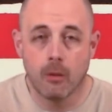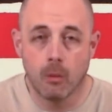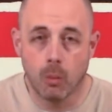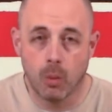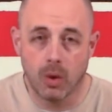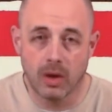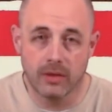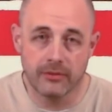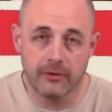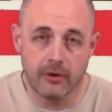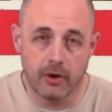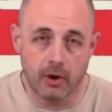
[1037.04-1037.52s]

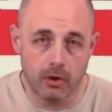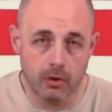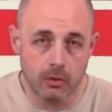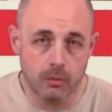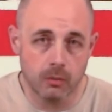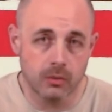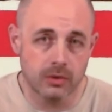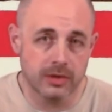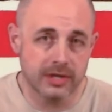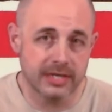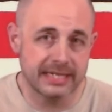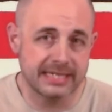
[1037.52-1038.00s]
While the
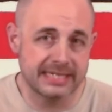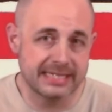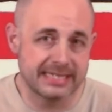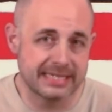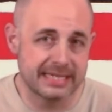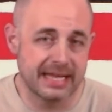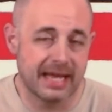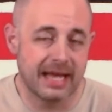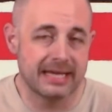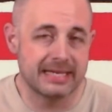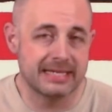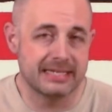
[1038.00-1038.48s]
artwork
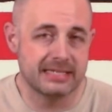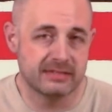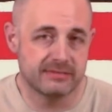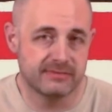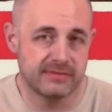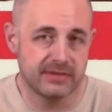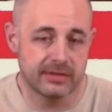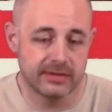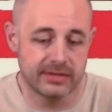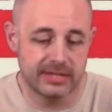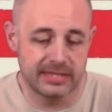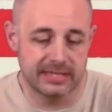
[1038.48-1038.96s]
is not as
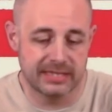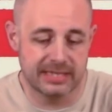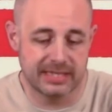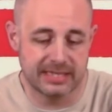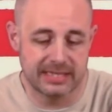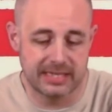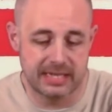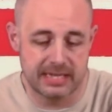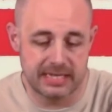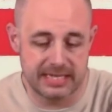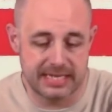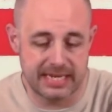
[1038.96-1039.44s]
varied
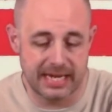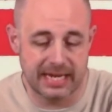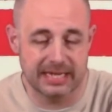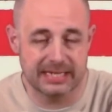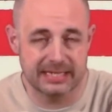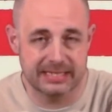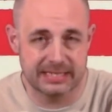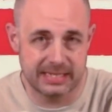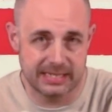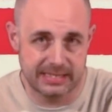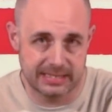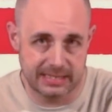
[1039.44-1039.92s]
on the
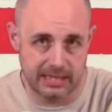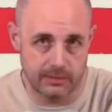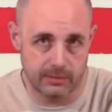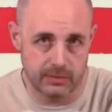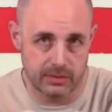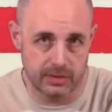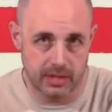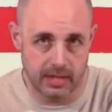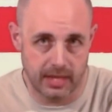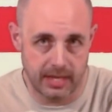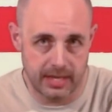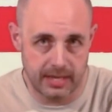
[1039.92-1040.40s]
decks as I
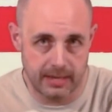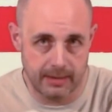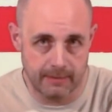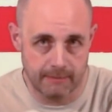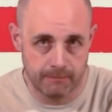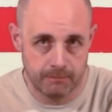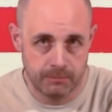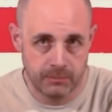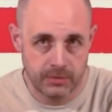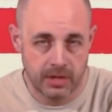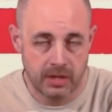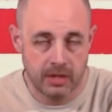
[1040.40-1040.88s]
would
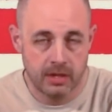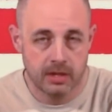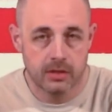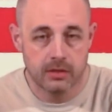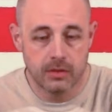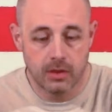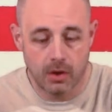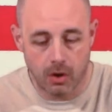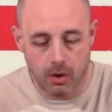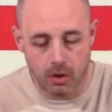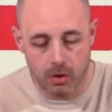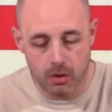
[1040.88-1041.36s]
like,
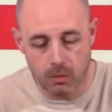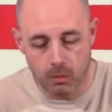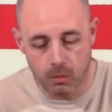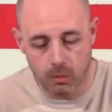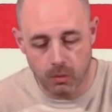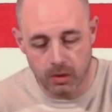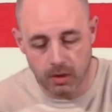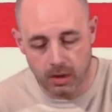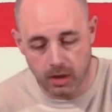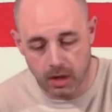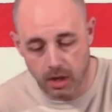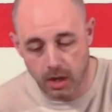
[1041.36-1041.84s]
the
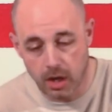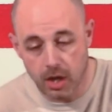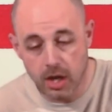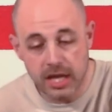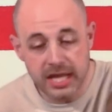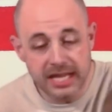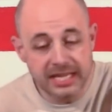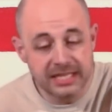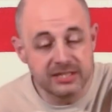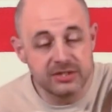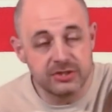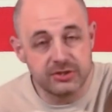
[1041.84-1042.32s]
artwork
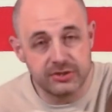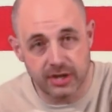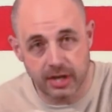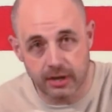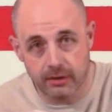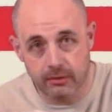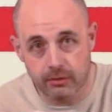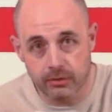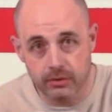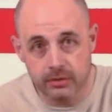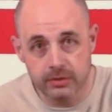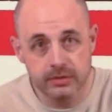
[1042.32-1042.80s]
in
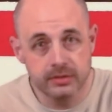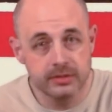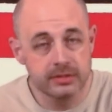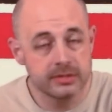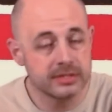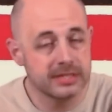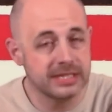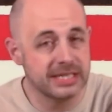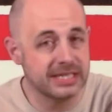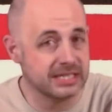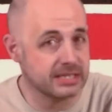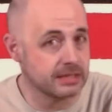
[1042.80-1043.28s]

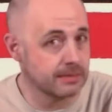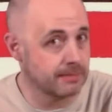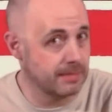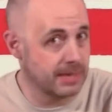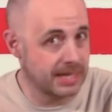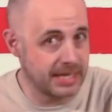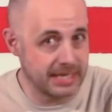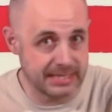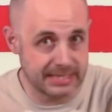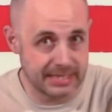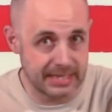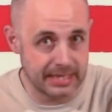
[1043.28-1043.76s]
general is
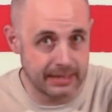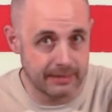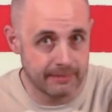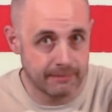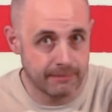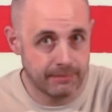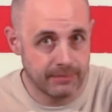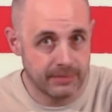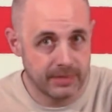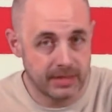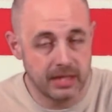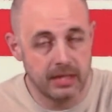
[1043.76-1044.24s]
amazing.
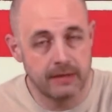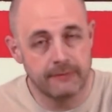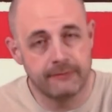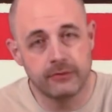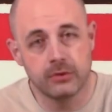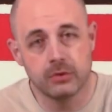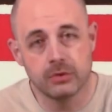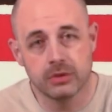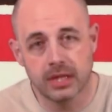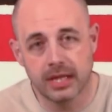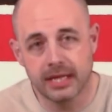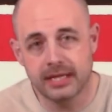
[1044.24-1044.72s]

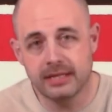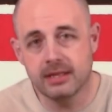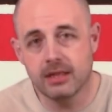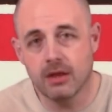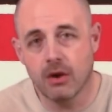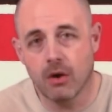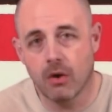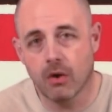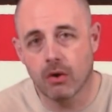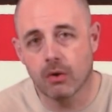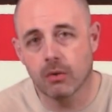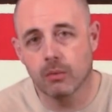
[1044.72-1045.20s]
If you like
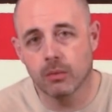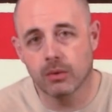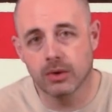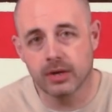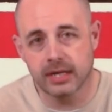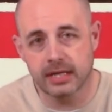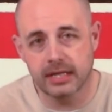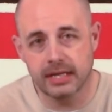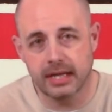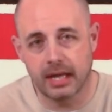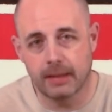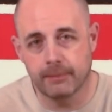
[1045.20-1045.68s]
the
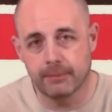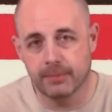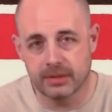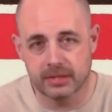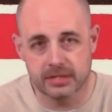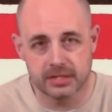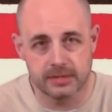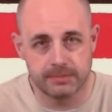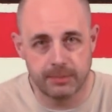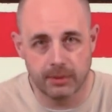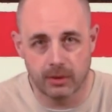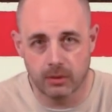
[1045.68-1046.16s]
artwork in
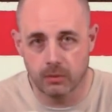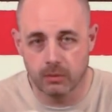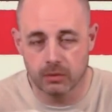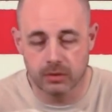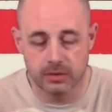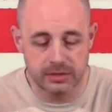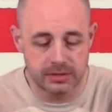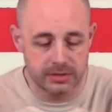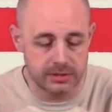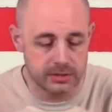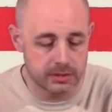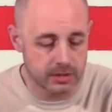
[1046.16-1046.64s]
Epic Spell
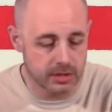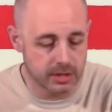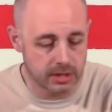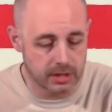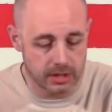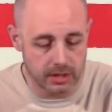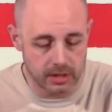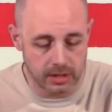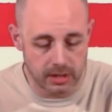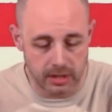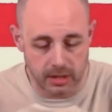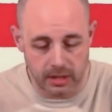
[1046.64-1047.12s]
Wars, you're
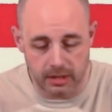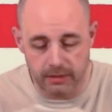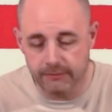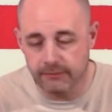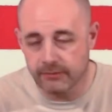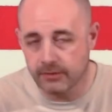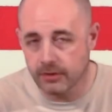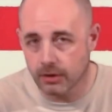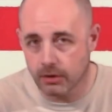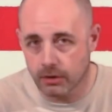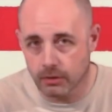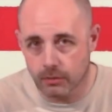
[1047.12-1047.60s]
going to
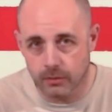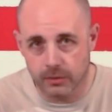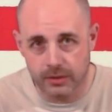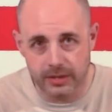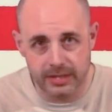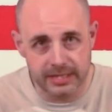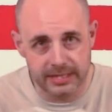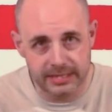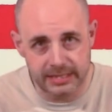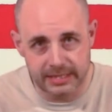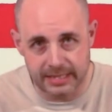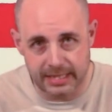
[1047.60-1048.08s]
love the
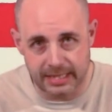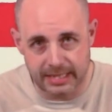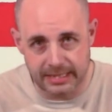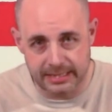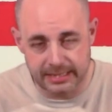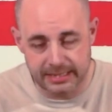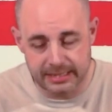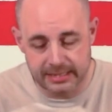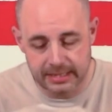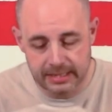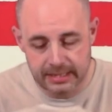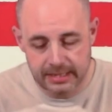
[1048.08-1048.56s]
artwork in
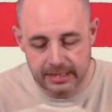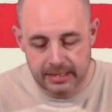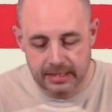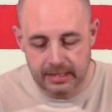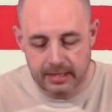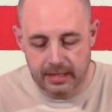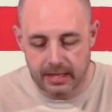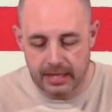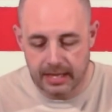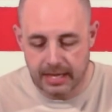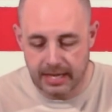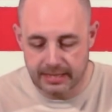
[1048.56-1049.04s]
this.
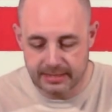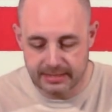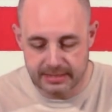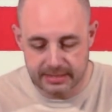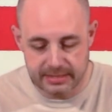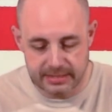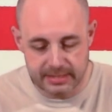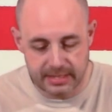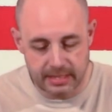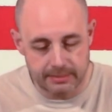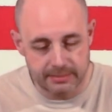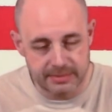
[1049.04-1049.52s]
It has
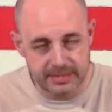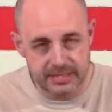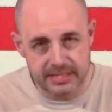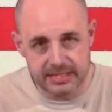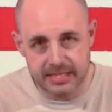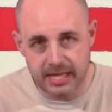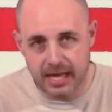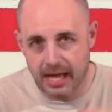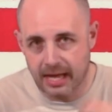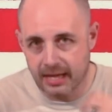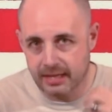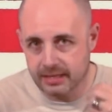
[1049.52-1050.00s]
the same
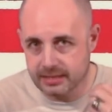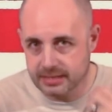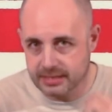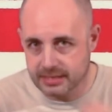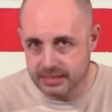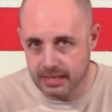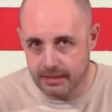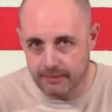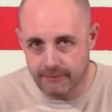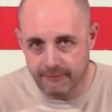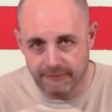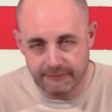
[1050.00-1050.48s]
style,
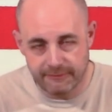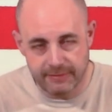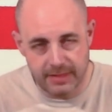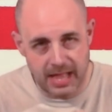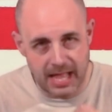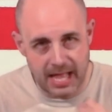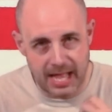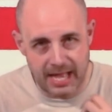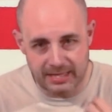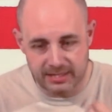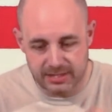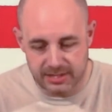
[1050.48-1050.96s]
same
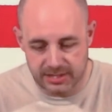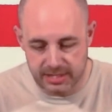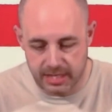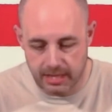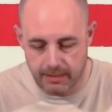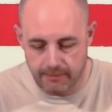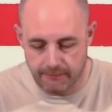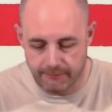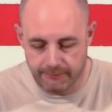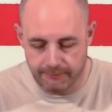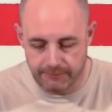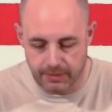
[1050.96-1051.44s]
flash,
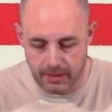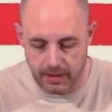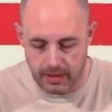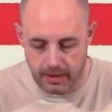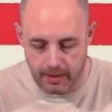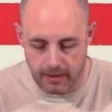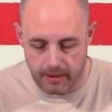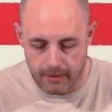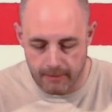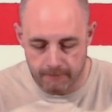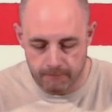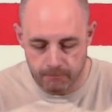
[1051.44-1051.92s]
same
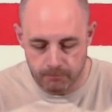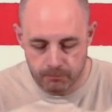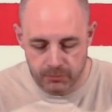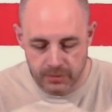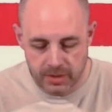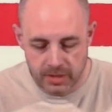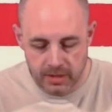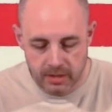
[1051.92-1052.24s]
flair.